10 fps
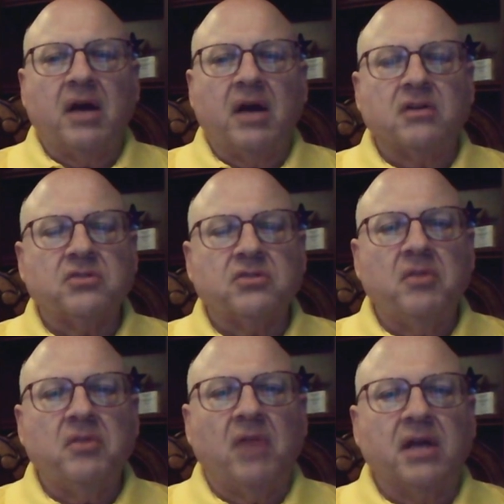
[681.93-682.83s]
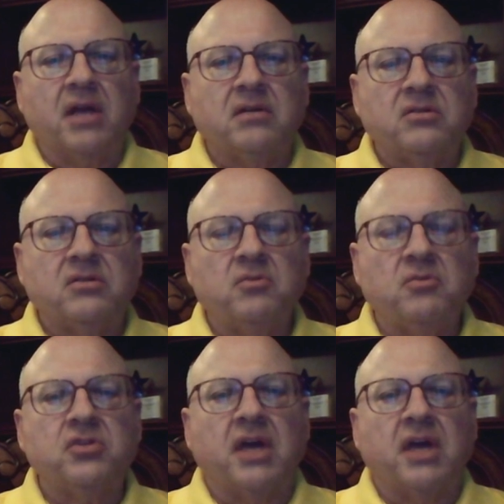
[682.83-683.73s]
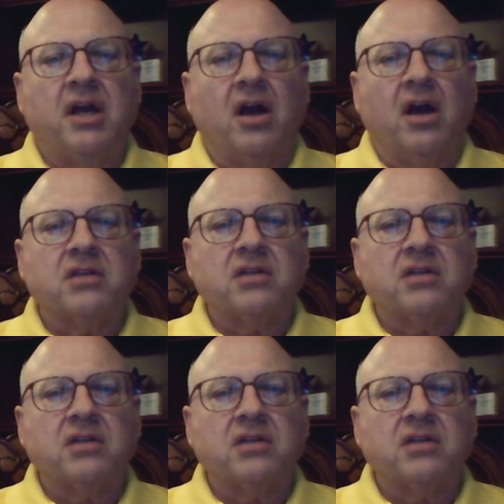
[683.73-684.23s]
streamlined smooth side cars.